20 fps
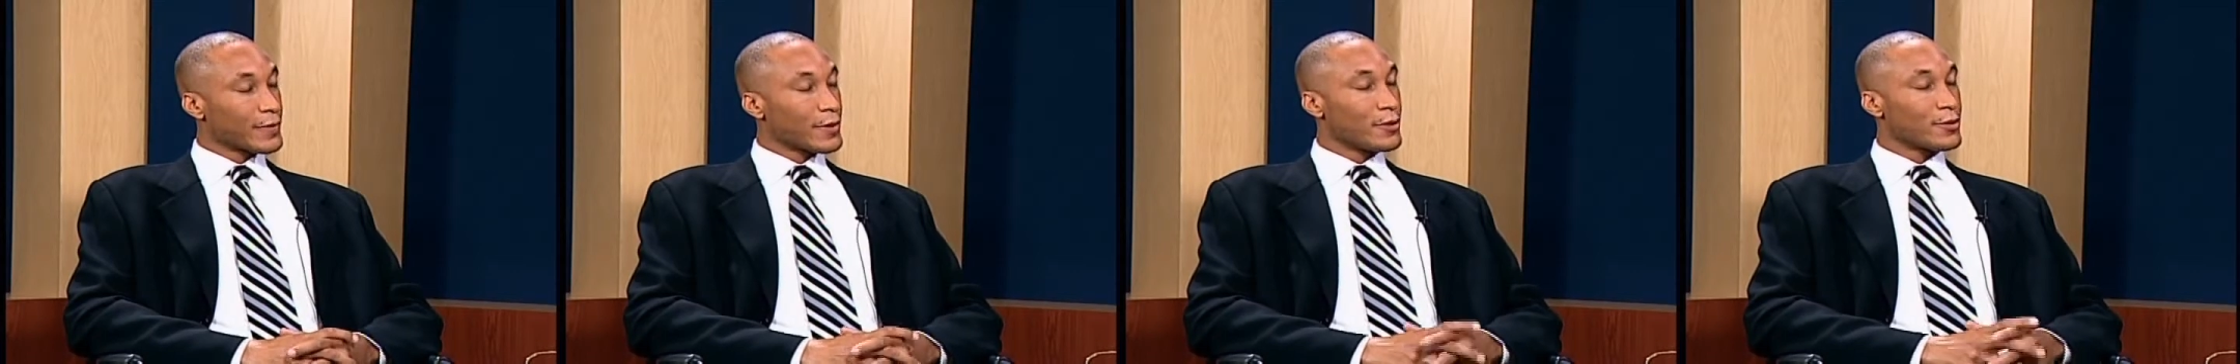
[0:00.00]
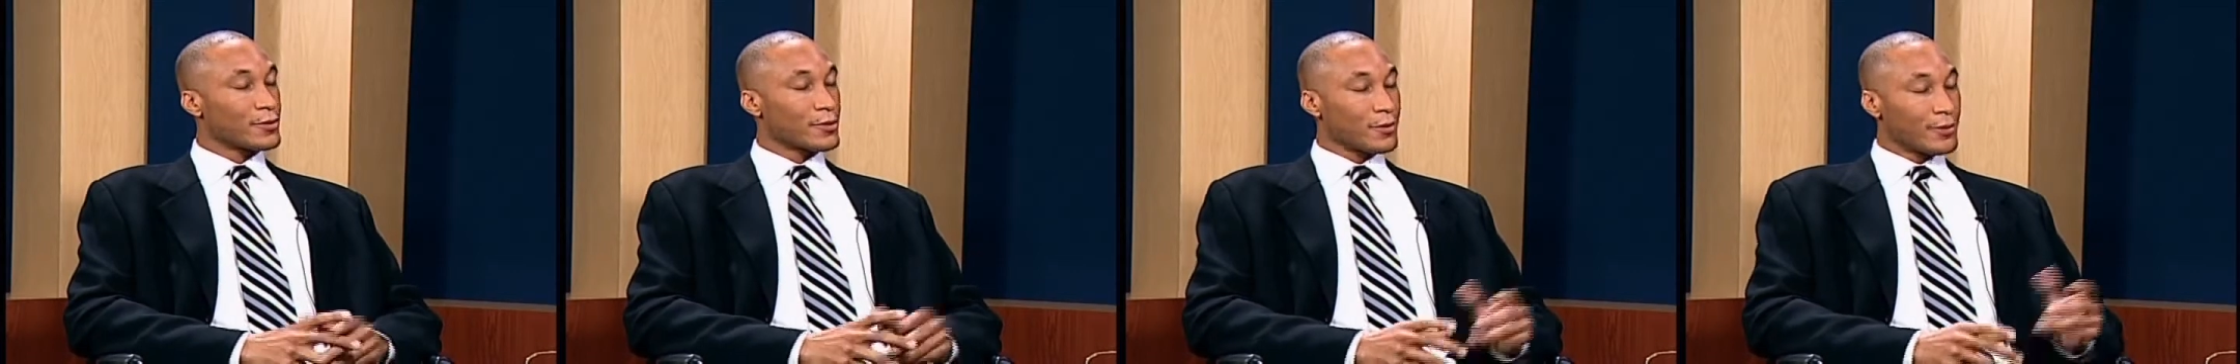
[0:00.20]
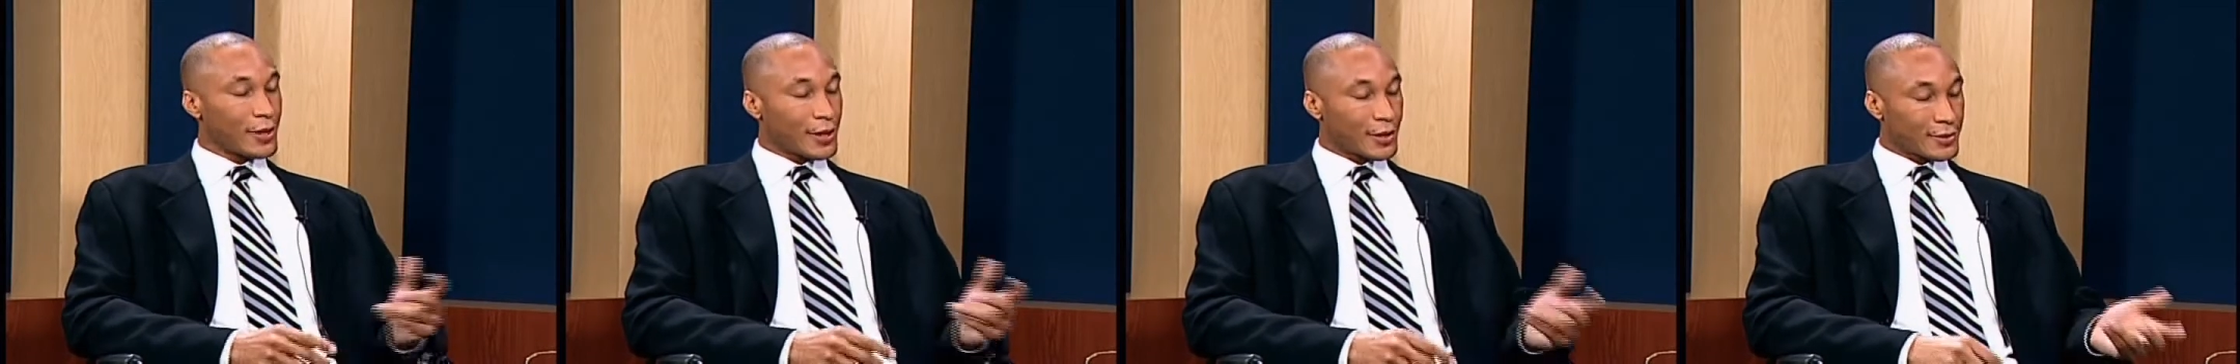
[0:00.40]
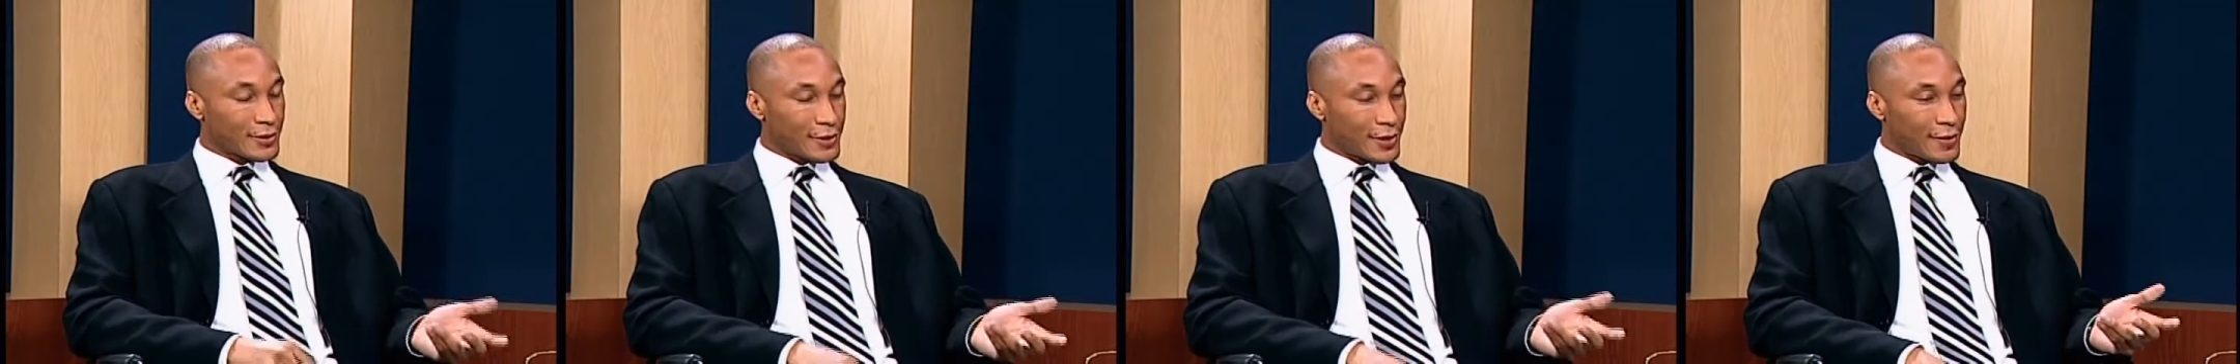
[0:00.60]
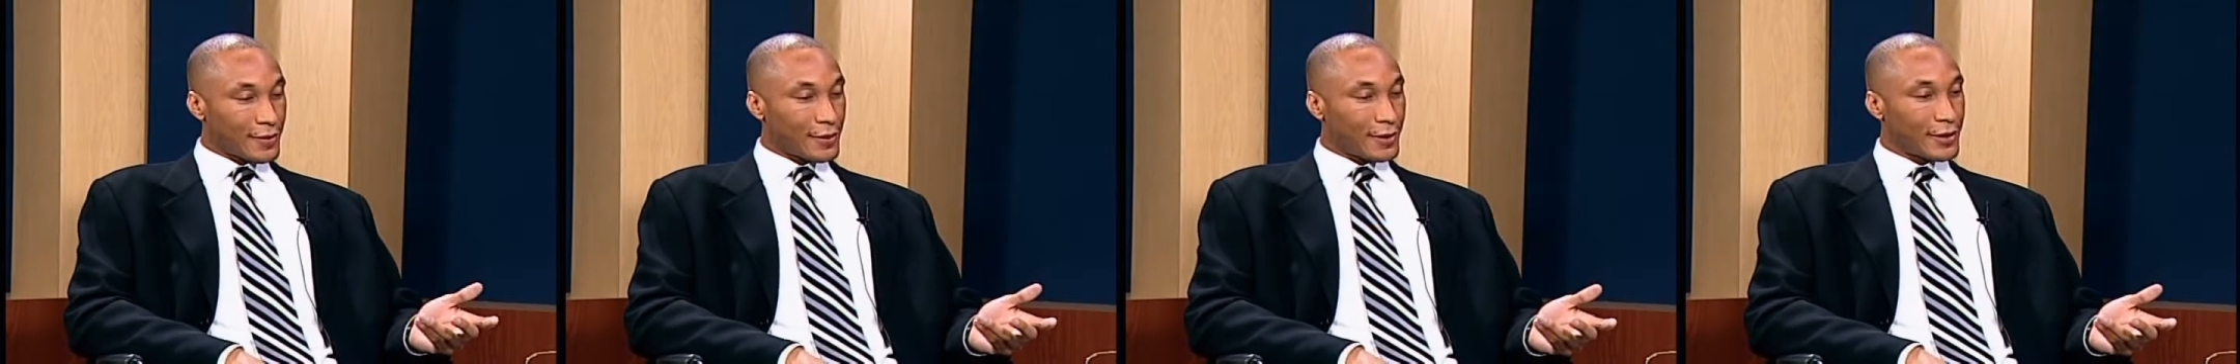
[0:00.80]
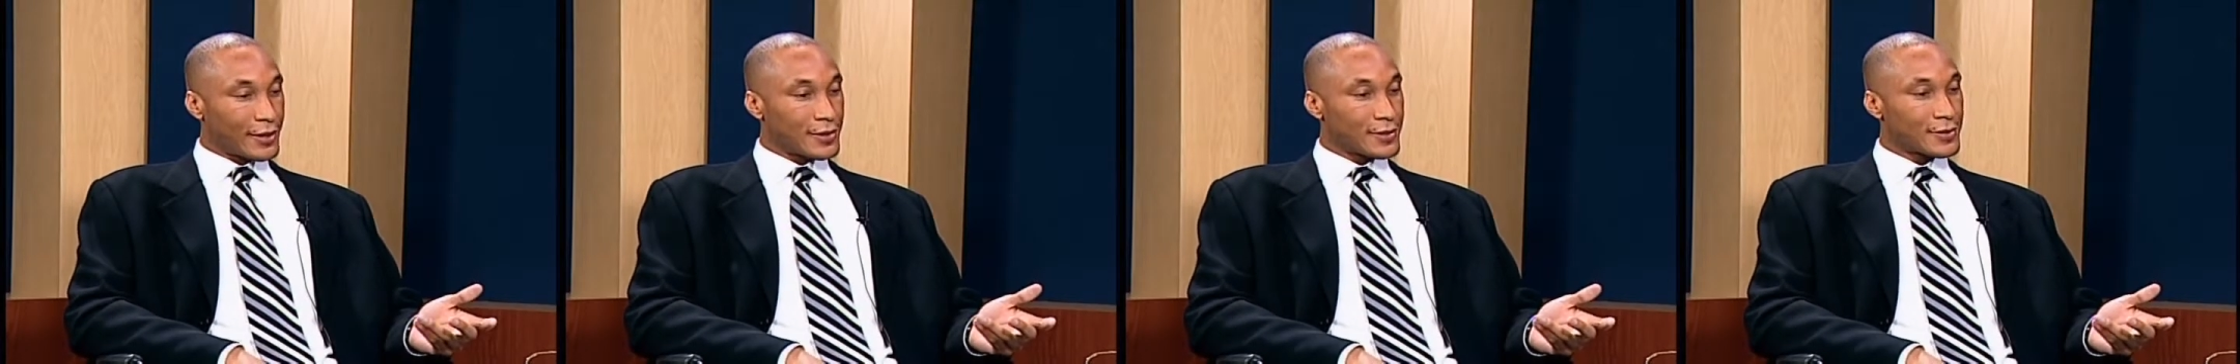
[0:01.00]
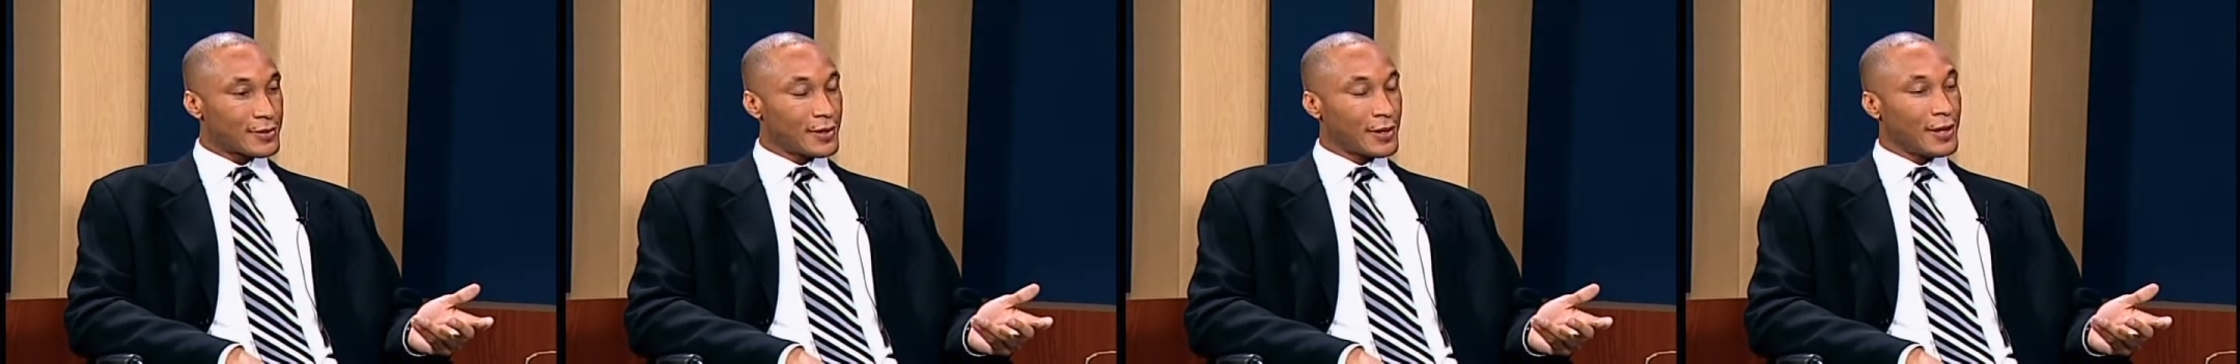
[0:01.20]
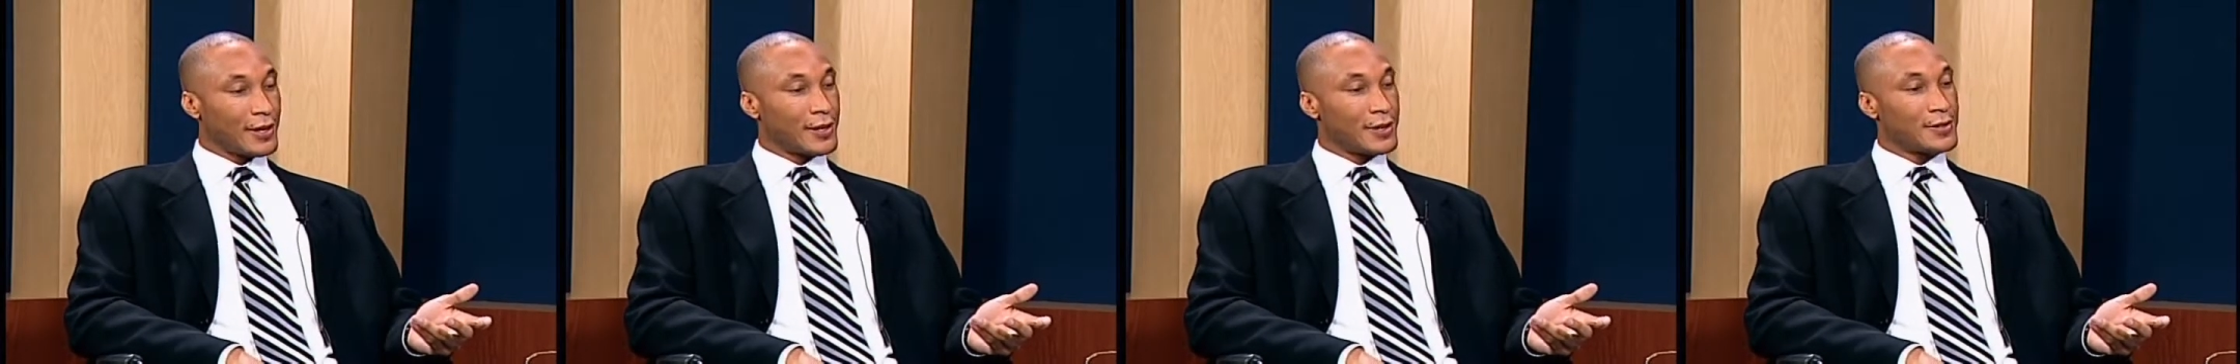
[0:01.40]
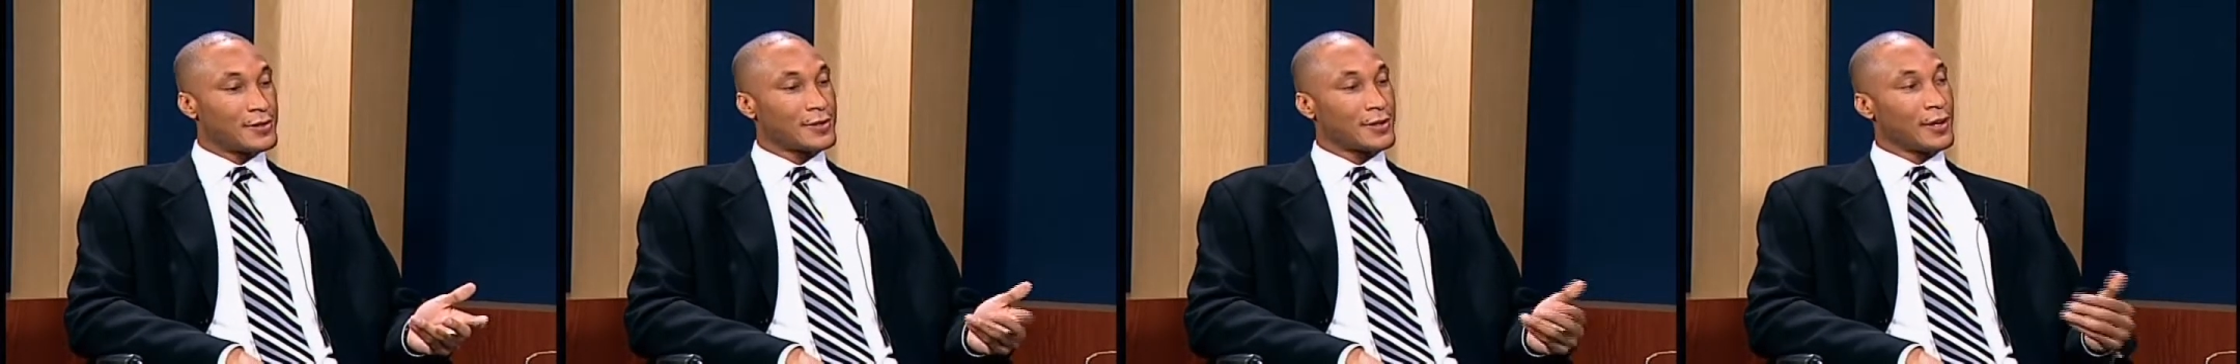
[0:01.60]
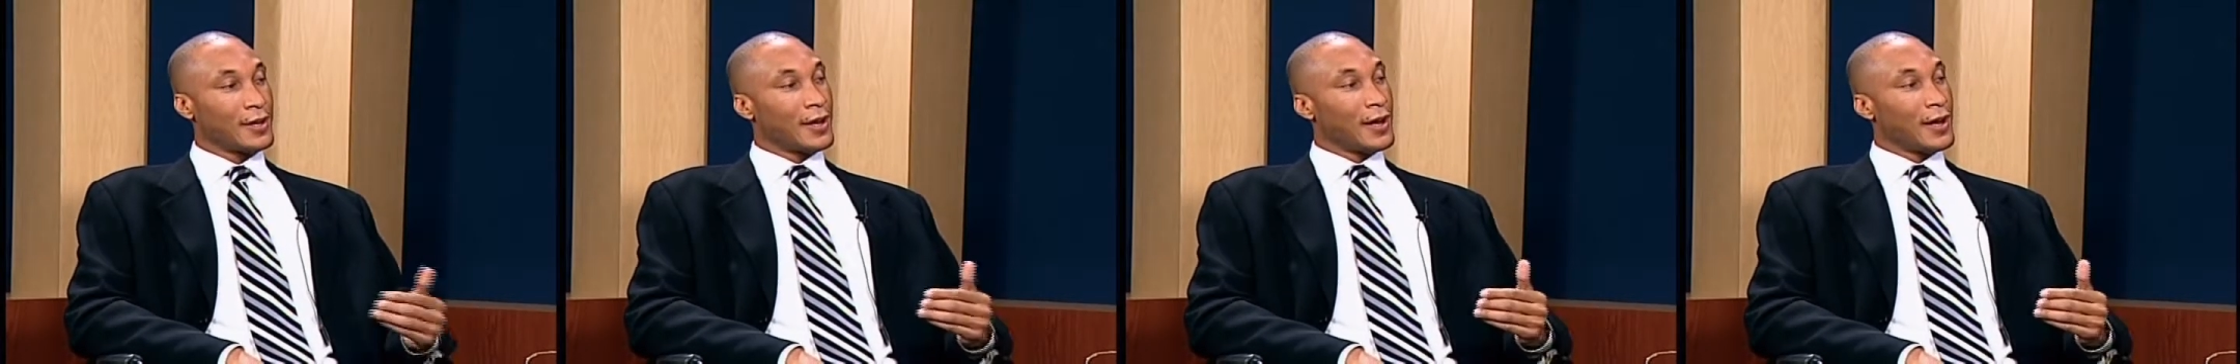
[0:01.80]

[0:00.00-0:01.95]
So next on the list is